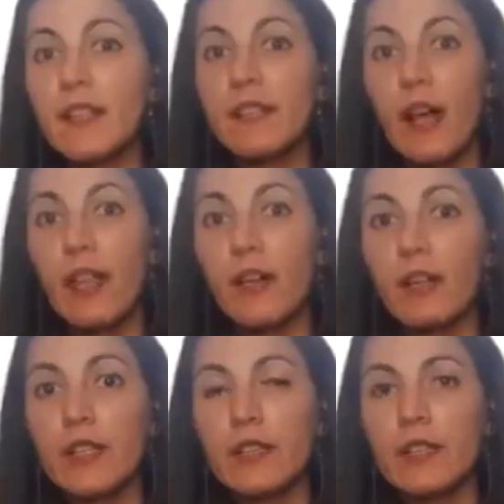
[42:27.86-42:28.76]
a
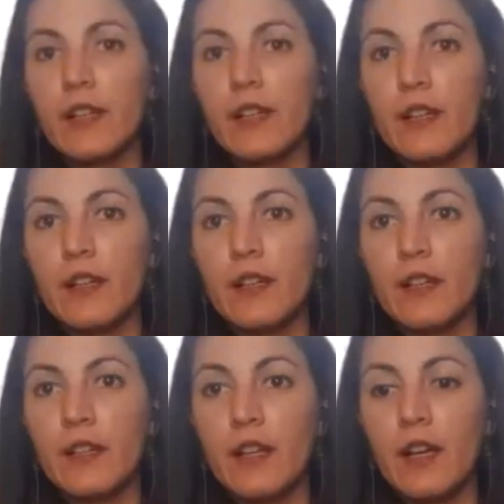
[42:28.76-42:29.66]
Catholic,
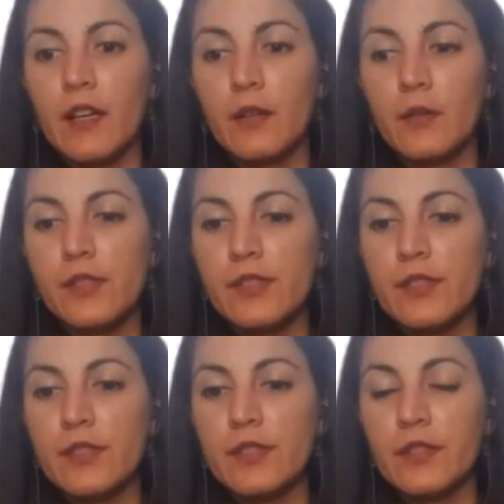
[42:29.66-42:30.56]
and I
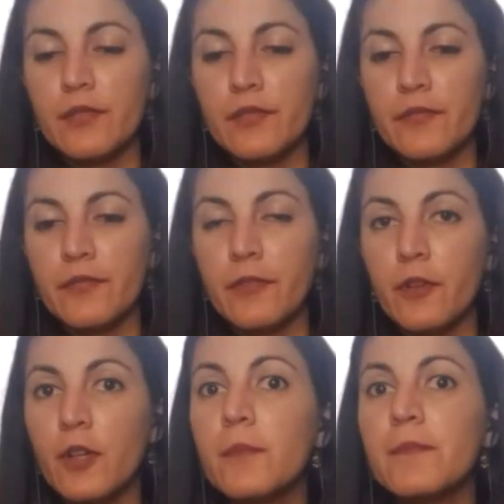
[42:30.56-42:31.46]
was
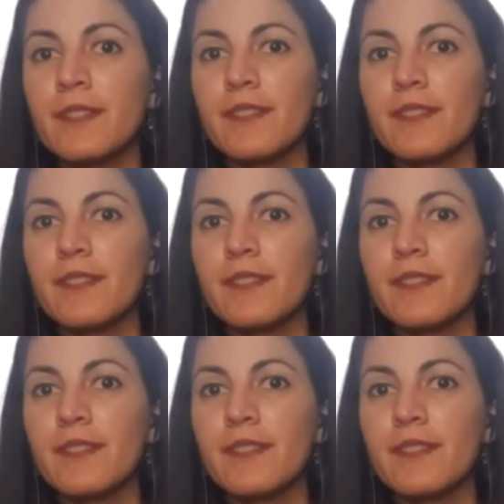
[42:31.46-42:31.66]
formed